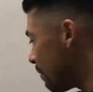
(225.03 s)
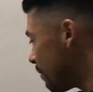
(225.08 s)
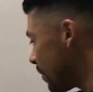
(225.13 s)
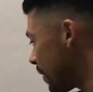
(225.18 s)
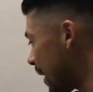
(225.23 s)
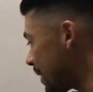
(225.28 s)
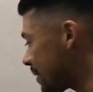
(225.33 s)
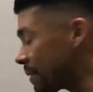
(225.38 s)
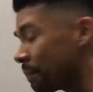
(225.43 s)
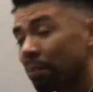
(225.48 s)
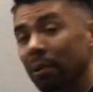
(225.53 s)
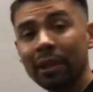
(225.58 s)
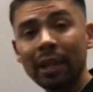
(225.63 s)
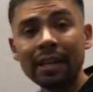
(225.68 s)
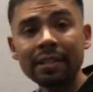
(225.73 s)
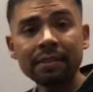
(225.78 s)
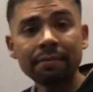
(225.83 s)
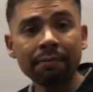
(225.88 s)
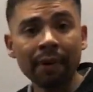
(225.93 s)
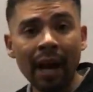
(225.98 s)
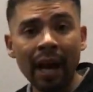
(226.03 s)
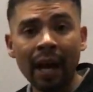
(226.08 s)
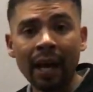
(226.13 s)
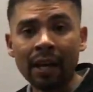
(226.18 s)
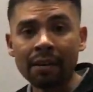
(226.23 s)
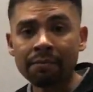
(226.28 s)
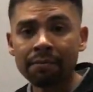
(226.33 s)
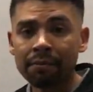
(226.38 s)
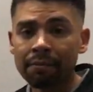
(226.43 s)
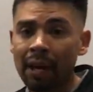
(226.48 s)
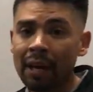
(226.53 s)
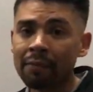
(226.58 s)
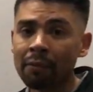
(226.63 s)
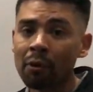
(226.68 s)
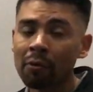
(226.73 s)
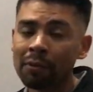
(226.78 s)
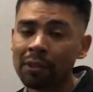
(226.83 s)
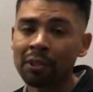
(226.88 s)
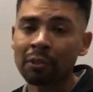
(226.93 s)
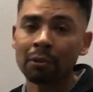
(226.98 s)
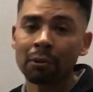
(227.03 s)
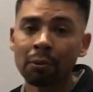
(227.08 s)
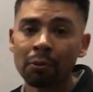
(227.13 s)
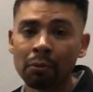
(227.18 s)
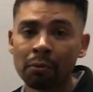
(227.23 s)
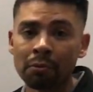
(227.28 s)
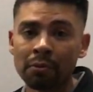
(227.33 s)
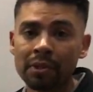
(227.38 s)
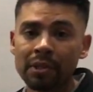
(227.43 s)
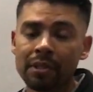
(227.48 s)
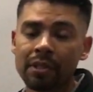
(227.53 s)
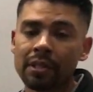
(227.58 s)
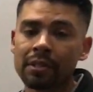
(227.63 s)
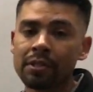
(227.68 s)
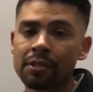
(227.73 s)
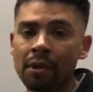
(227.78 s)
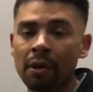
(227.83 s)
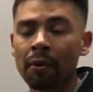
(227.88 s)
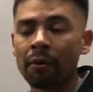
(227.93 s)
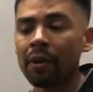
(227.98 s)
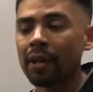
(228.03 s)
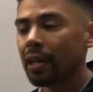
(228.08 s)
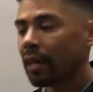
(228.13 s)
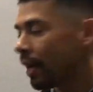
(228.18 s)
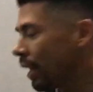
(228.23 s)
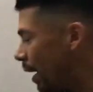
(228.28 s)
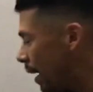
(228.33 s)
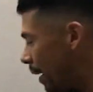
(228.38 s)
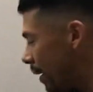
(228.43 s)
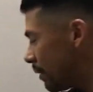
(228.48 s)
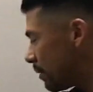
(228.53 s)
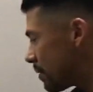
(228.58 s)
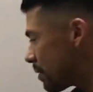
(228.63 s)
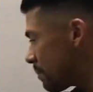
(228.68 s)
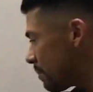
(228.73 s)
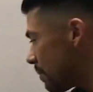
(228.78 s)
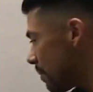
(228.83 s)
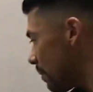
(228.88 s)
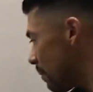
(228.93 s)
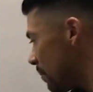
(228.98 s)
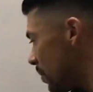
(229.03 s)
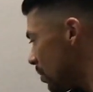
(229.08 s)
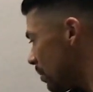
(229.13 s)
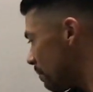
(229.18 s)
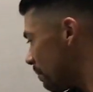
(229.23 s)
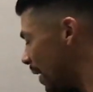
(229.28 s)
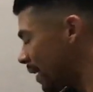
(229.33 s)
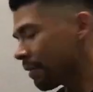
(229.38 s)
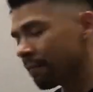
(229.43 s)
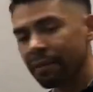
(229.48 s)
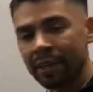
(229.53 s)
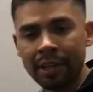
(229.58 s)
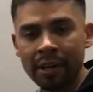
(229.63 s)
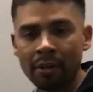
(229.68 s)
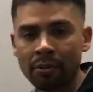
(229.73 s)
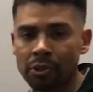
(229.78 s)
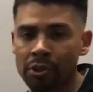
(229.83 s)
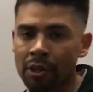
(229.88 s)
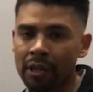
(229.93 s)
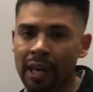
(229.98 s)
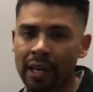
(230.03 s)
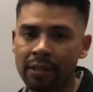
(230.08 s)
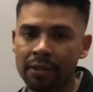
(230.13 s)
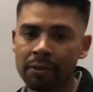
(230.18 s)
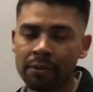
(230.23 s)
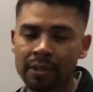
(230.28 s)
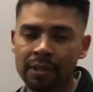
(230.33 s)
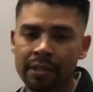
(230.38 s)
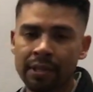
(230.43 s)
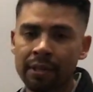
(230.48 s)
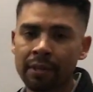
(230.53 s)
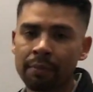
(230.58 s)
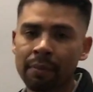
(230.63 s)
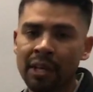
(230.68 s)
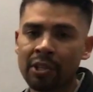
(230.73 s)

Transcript: If you get to +5, 5 over, you lose. And so let me make a video and show you how to do this here at